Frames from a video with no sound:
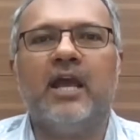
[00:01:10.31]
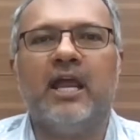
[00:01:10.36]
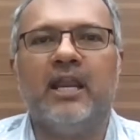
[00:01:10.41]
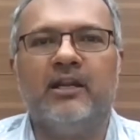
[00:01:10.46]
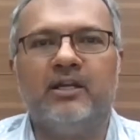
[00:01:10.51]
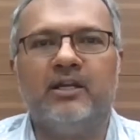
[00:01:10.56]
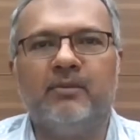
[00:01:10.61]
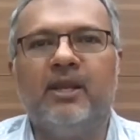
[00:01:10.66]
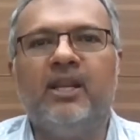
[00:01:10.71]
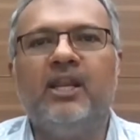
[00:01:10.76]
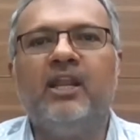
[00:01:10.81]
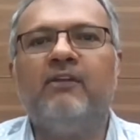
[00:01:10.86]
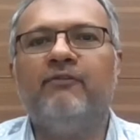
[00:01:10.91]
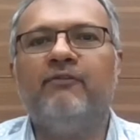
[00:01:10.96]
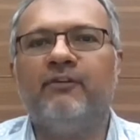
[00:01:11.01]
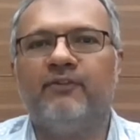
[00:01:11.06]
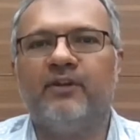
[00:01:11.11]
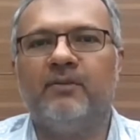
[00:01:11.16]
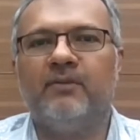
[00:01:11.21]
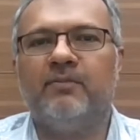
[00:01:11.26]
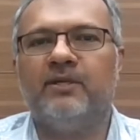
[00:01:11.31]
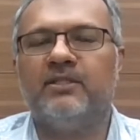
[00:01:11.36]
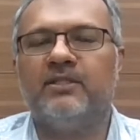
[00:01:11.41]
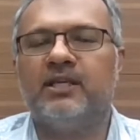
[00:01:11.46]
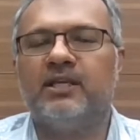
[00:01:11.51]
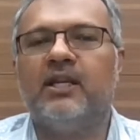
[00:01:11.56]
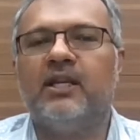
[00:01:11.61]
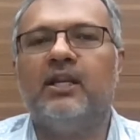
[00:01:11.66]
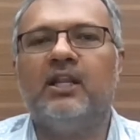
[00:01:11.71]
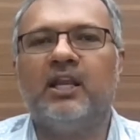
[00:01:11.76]
and remaining
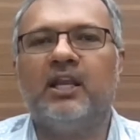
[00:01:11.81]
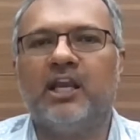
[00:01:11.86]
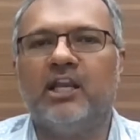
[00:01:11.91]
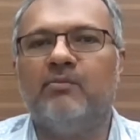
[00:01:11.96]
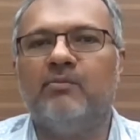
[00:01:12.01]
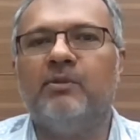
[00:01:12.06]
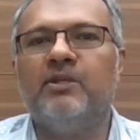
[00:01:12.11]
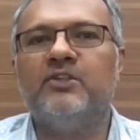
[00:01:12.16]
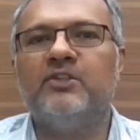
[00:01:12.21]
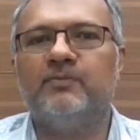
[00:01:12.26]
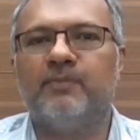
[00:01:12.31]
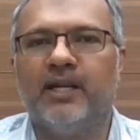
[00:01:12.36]
50% can be